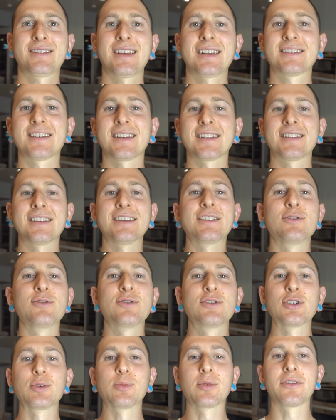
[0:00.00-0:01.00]
that's like the
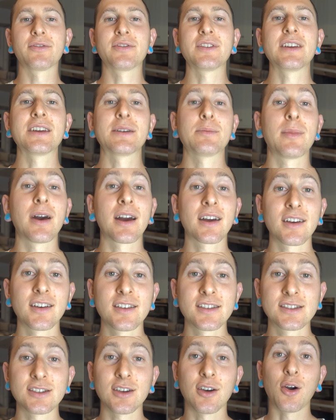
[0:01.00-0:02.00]
YouTuber vegan
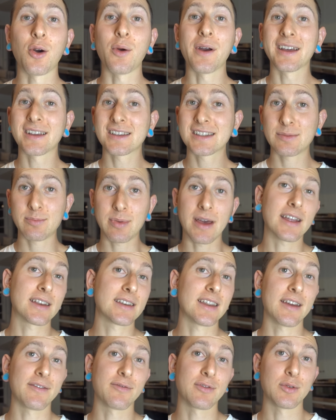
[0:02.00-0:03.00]
mecca, so expect
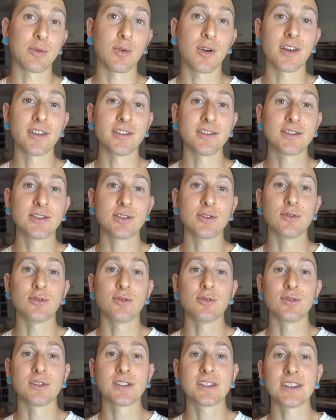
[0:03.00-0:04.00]
everyone
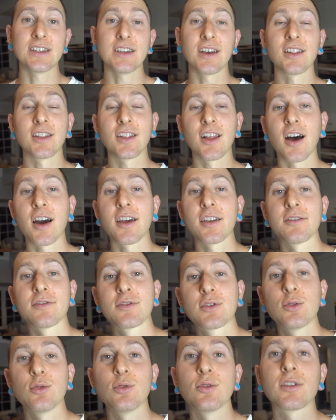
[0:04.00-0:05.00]
to see a lot of
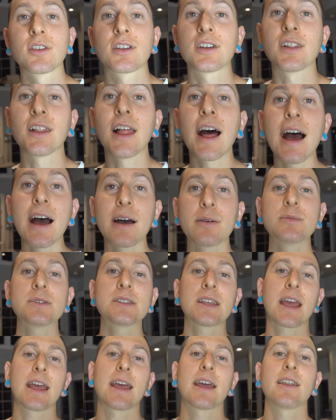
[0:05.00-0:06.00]
cool
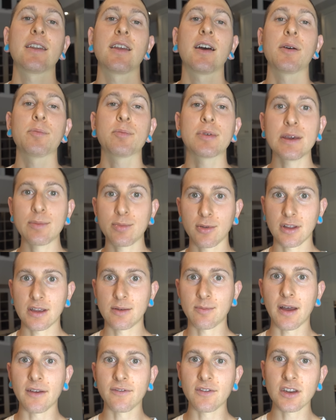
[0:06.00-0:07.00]
collabs and people
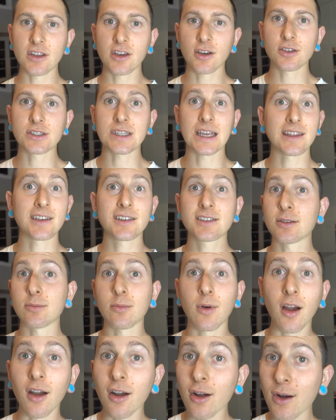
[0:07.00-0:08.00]
in my videos. I think
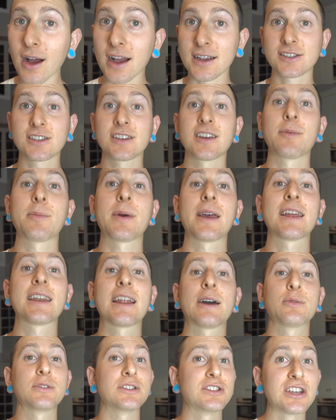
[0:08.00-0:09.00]
tomorrow, actually, I'm hanging
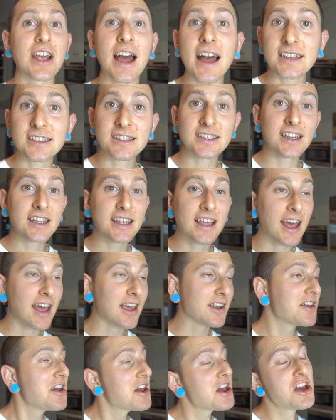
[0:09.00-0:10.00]
out with Jackson
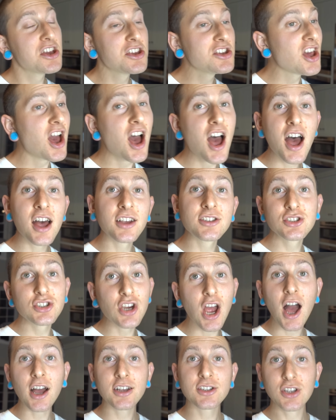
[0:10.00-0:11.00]
again. Yes,
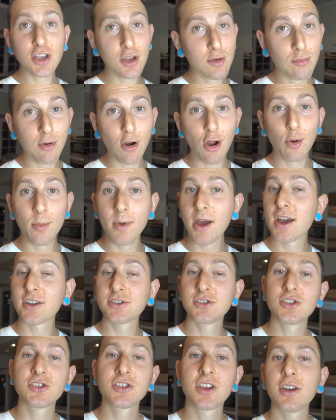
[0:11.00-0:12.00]
Jackson,
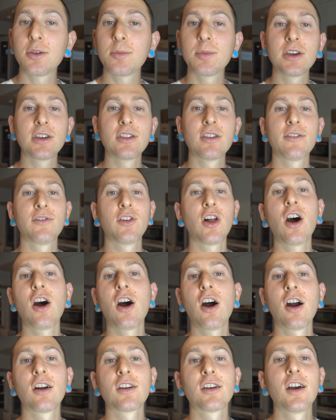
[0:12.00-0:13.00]
bromance is gonna be in the
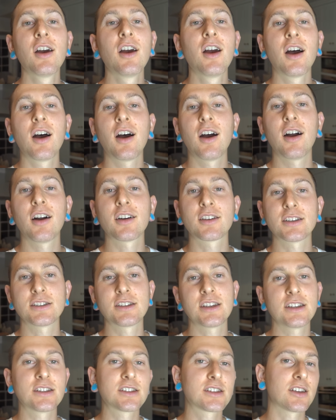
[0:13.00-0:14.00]
vlog because
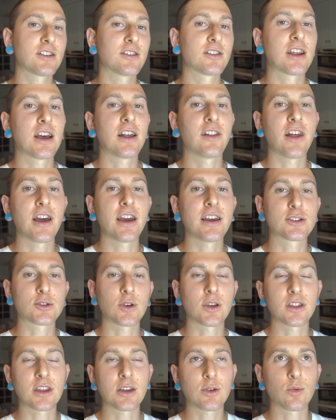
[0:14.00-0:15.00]
he's still in LA, so
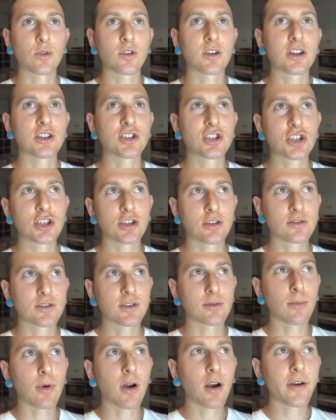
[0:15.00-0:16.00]
I think we're gonna chill
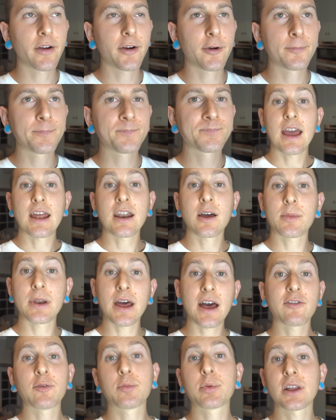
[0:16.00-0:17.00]
tomorrow. And I'm gonna
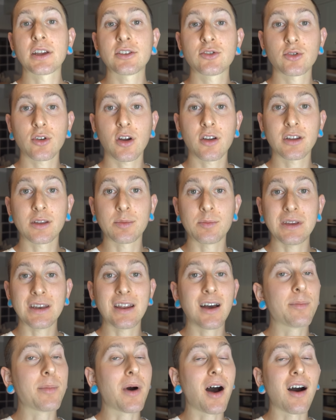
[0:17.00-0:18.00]
have a Plantriotic
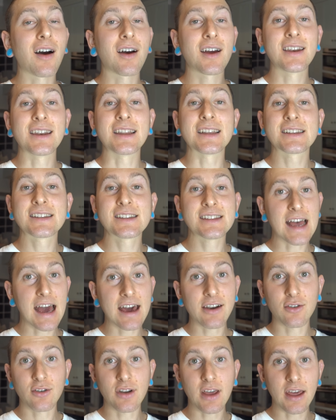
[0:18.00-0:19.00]
meetup on
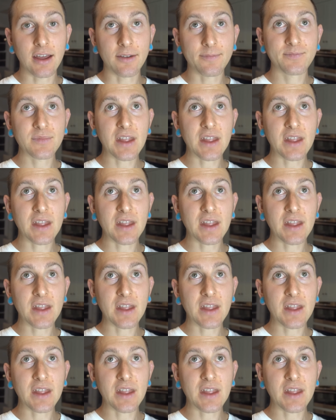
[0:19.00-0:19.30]
Saturday